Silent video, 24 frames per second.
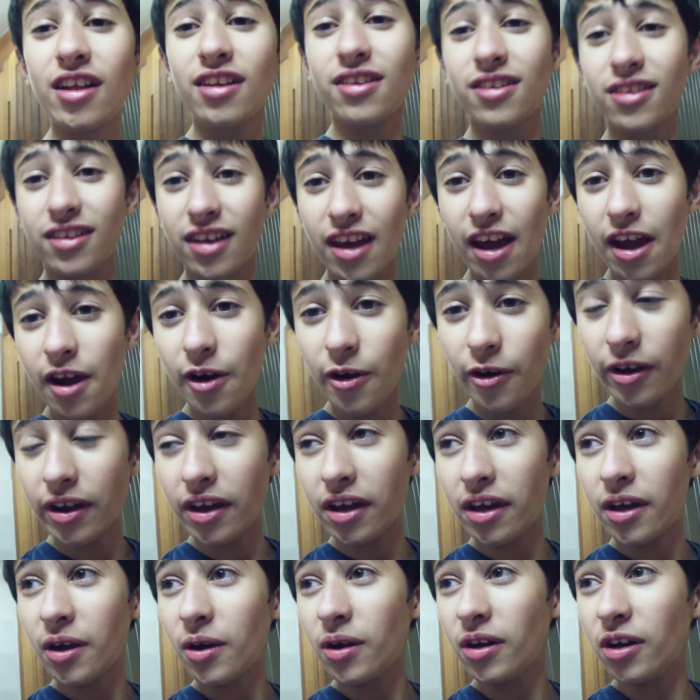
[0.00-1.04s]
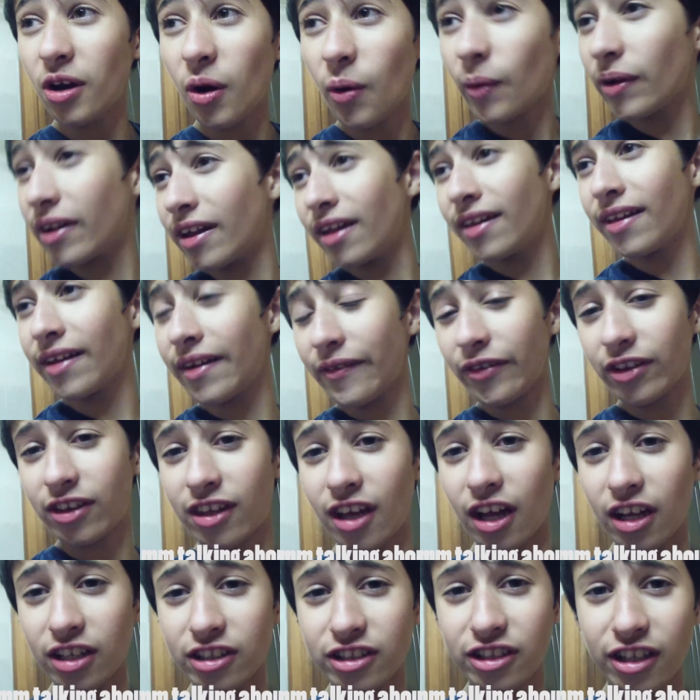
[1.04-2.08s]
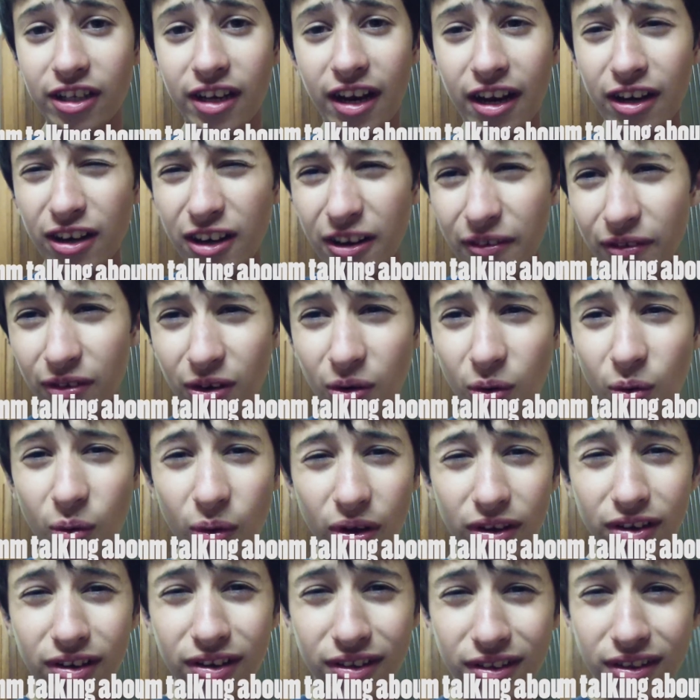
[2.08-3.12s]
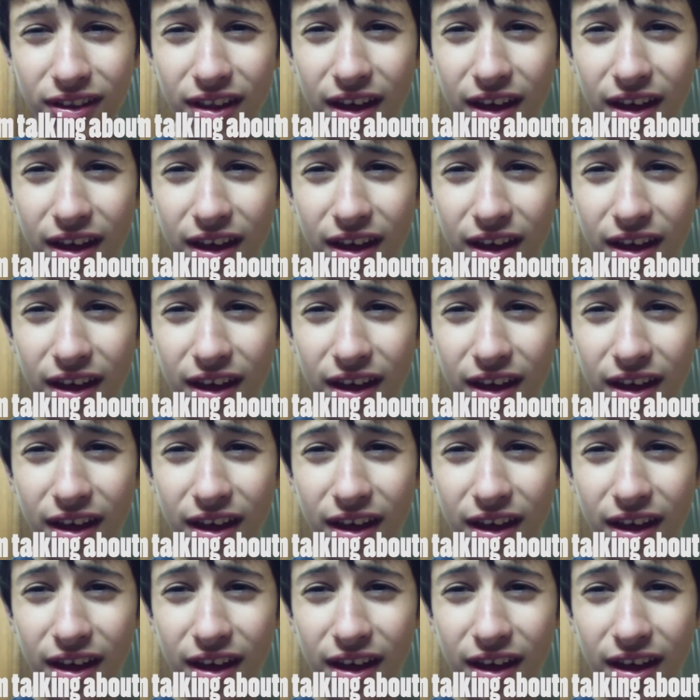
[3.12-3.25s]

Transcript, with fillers: scary. No one has ever touched it. I don't even know what it's